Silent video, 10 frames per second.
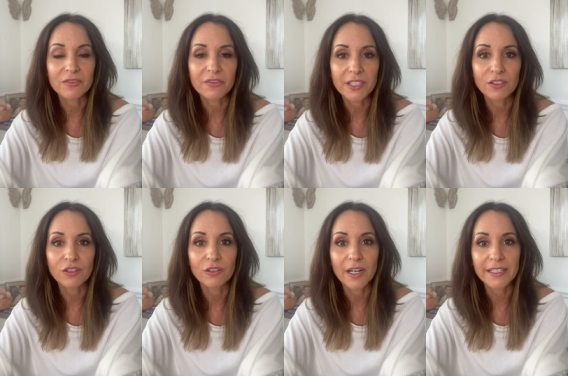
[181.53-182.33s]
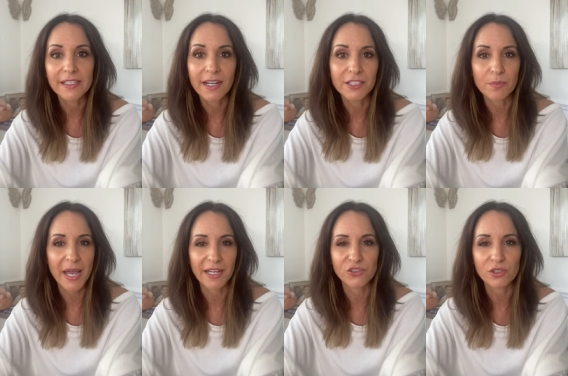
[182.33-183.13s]
feel any kind of
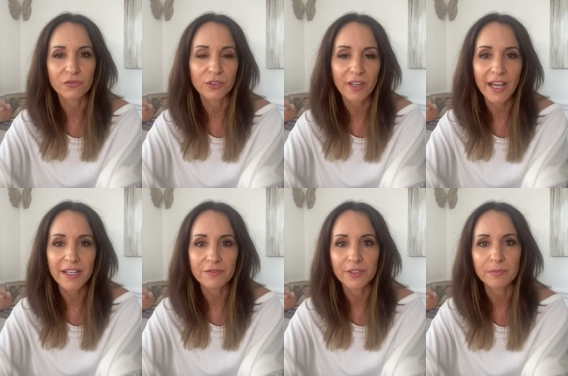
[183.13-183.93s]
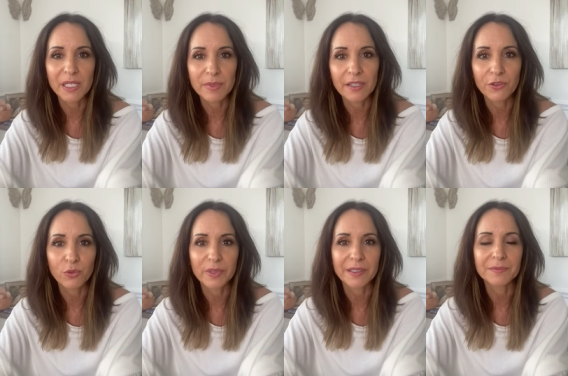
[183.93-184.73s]
passion for life and maybe a little
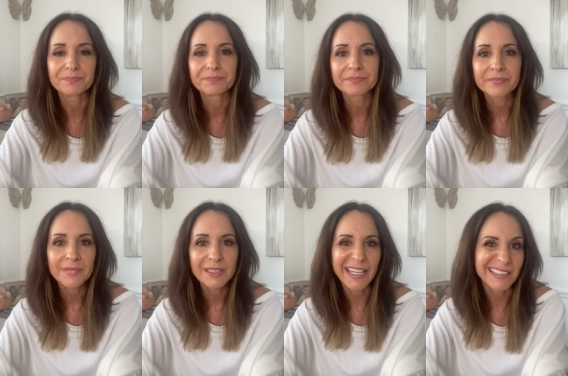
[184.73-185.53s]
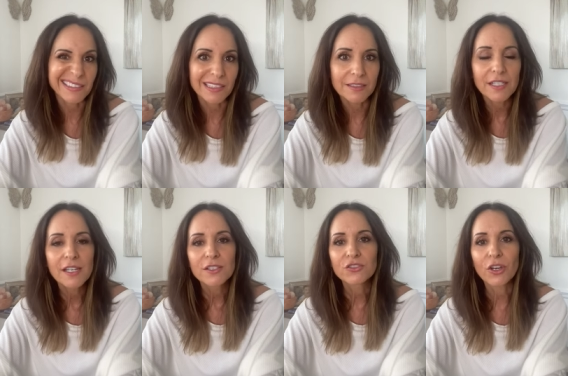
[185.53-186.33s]
bit lazy
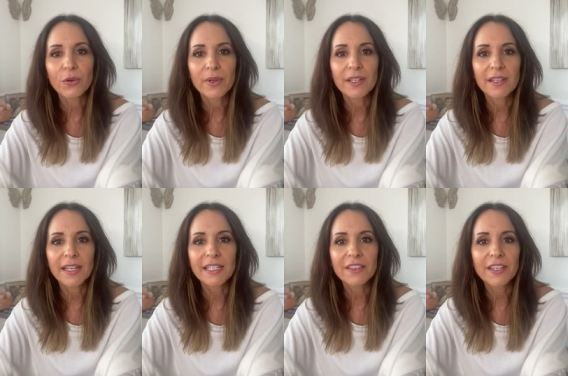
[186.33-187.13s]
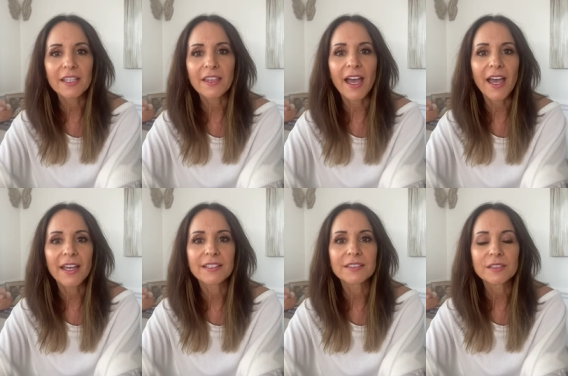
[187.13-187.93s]
so anything
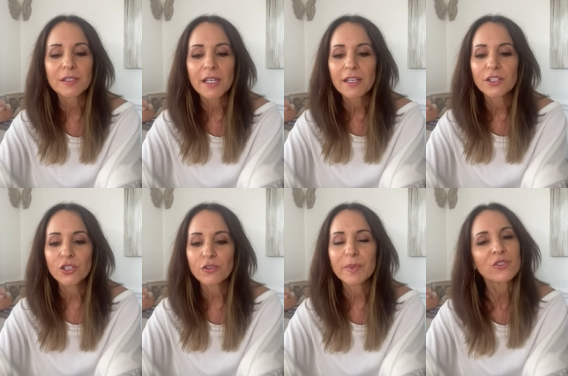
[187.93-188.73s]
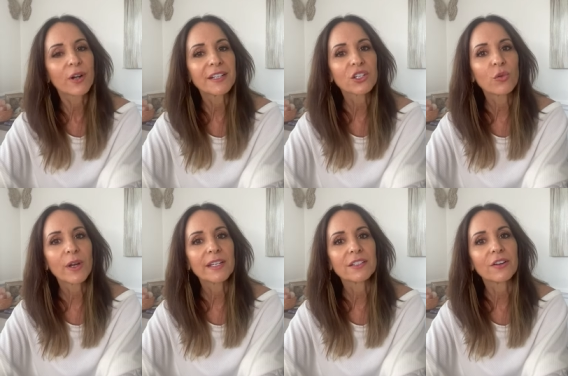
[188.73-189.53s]
that you've been trying to
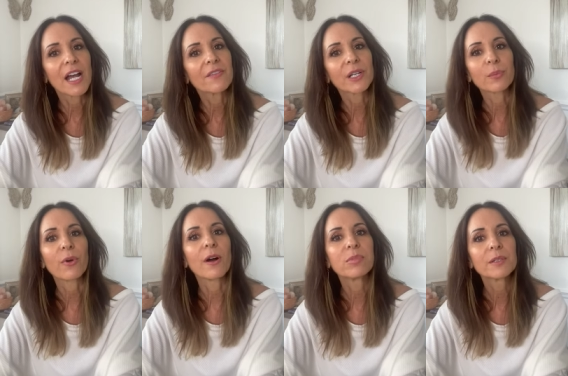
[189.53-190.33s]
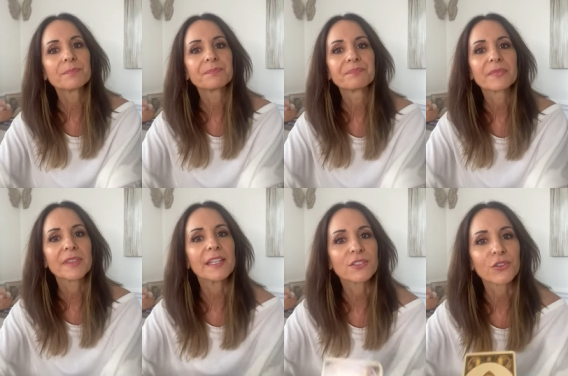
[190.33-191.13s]
quit and you're having a problem
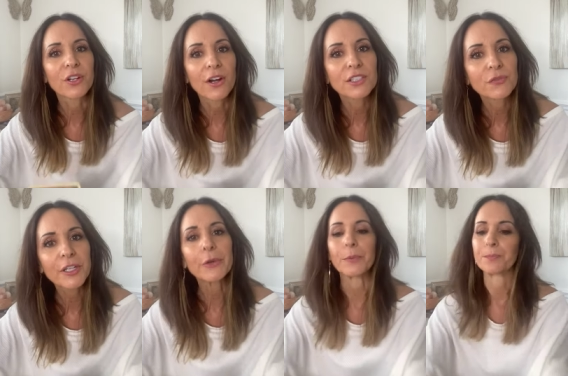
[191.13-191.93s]
these are the cards for you